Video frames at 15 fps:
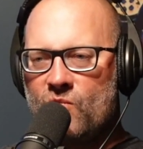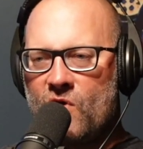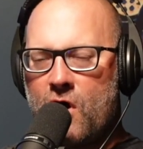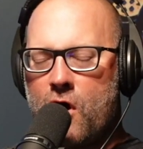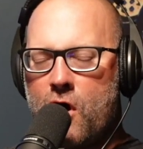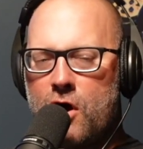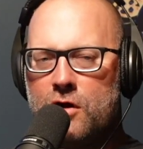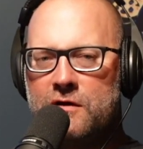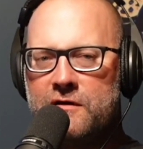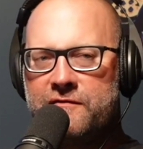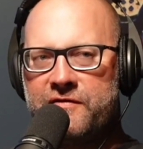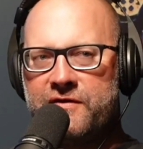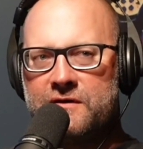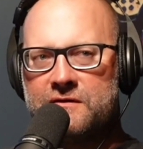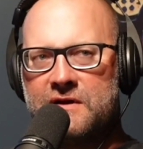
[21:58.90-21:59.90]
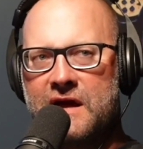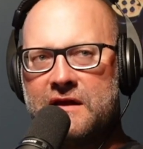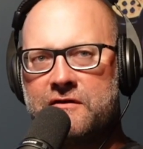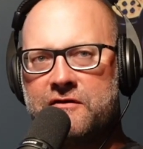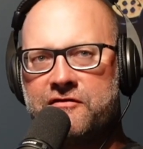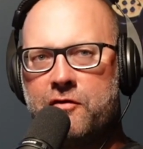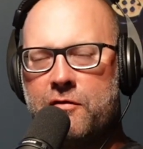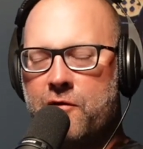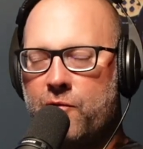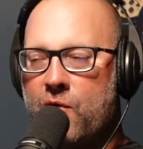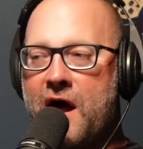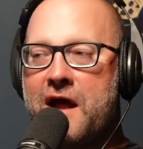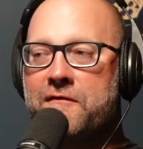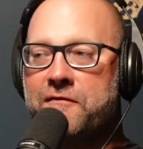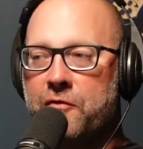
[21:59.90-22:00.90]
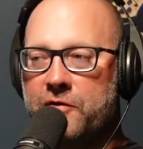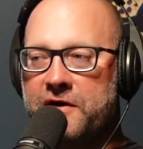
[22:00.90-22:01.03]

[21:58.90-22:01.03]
all of the rivalry